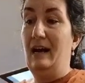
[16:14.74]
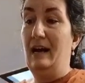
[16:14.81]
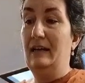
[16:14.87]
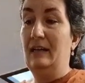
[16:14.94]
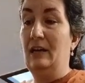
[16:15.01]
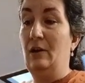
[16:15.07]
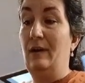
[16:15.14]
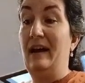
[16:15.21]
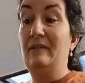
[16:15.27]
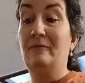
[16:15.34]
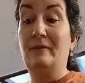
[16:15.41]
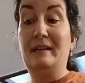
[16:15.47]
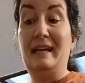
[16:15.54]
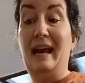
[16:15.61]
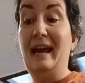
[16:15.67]

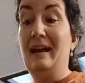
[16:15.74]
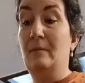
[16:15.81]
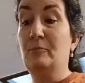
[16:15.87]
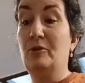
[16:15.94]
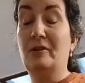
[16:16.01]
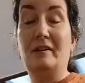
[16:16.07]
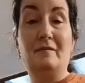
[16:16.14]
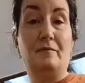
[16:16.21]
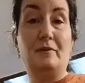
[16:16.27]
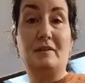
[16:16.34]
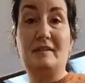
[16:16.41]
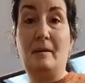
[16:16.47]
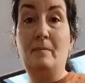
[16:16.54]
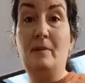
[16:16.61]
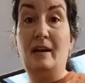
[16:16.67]
every day I'm cooking for
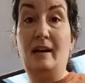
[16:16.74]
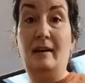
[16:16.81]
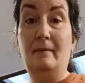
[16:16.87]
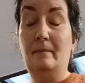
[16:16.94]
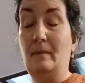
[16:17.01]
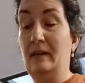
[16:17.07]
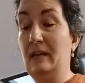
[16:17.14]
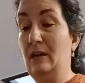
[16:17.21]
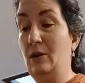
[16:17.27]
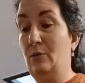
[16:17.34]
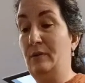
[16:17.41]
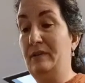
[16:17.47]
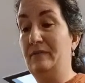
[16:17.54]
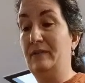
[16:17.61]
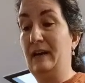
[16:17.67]
somebody.
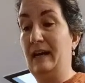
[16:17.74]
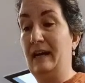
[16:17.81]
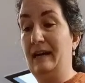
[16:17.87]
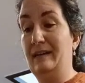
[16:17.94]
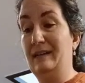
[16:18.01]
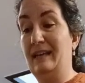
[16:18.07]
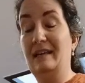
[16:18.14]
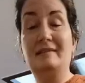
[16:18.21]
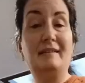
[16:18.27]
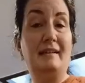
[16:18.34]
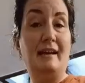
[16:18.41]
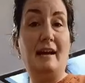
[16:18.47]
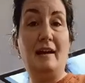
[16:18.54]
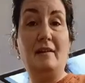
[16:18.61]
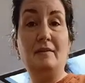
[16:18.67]
We've got kids in the
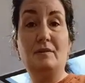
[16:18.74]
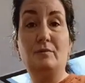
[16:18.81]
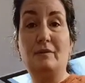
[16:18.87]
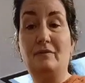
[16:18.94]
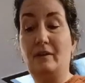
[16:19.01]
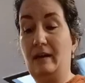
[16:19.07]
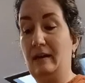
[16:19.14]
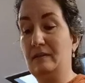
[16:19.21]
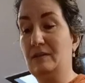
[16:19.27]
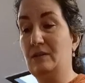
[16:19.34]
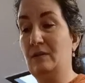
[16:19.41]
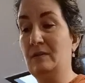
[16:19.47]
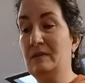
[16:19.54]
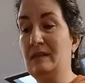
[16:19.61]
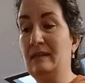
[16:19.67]
house, we've got
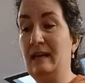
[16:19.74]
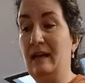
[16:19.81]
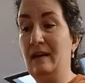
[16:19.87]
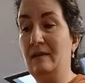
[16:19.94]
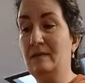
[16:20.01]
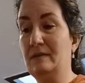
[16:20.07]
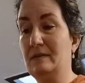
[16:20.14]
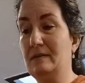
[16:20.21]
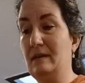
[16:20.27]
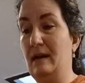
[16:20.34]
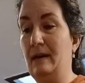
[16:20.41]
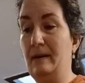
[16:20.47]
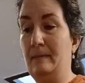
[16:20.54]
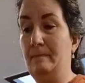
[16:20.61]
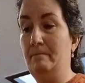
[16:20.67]
students in the house,
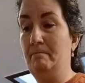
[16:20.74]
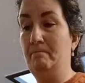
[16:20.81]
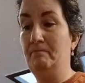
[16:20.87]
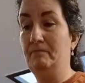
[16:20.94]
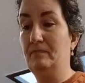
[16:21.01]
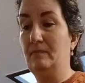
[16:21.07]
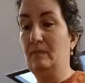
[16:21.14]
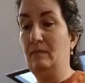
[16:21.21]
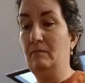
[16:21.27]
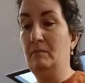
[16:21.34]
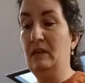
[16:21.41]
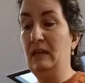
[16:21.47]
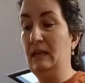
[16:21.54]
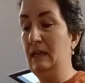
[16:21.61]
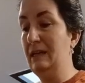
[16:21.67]

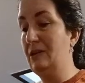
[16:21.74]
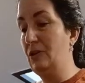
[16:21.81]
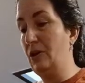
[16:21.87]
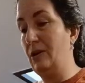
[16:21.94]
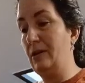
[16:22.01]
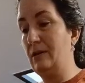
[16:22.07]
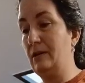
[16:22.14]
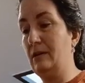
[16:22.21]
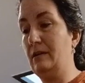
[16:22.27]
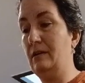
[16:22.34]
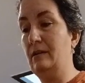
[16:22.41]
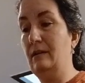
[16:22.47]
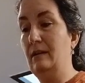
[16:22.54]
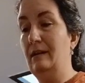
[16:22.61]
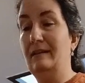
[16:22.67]
me, Kirk,
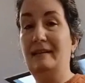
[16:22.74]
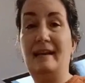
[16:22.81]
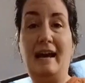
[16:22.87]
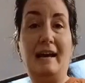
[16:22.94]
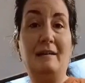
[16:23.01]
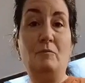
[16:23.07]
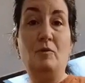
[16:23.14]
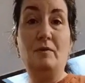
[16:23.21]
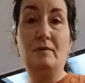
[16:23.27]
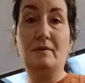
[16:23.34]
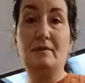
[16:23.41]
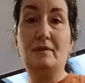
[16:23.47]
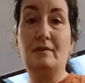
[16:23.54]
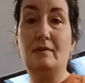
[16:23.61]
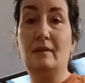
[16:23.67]
the
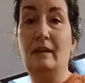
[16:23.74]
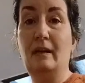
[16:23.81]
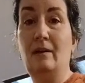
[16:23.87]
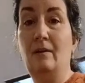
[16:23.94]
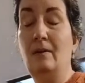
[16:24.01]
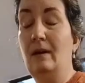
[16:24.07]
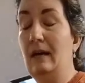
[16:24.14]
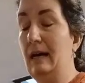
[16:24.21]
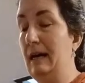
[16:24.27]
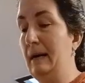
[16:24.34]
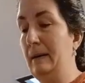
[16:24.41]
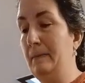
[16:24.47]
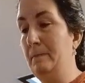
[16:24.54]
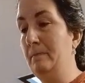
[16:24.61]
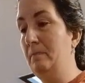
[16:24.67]
animals.
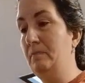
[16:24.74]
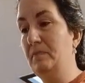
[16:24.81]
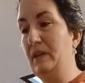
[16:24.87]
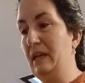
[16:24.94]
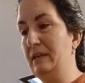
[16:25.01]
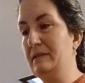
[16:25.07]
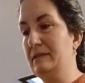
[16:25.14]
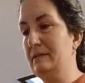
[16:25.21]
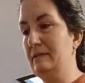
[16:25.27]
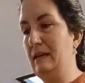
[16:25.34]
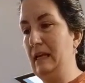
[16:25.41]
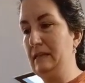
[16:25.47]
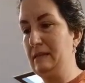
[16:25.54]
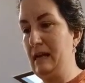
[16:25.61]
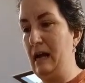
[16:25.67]

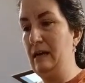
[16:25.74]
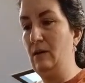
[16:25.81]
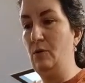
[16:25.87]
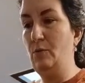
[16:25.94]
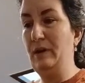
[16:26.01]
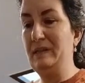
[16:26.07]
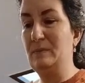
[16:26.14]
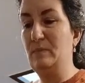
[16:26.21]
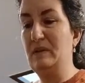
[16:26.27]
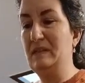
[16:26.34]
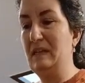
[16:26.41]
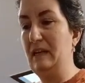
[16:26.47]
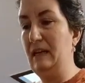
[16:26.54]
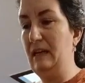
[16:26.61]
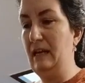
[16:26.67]
It's kind of always
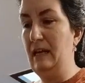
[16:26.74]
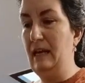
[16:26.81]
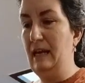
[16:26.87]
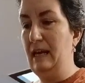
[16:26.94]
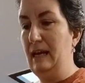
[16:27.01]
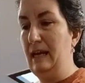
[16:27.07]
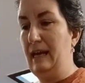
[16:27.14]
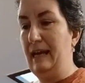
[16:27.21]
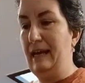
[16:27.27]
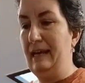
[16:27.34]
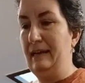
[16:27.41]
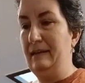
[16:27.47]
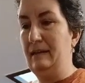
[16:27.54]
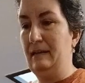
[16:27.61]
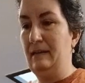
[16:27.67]
busy, and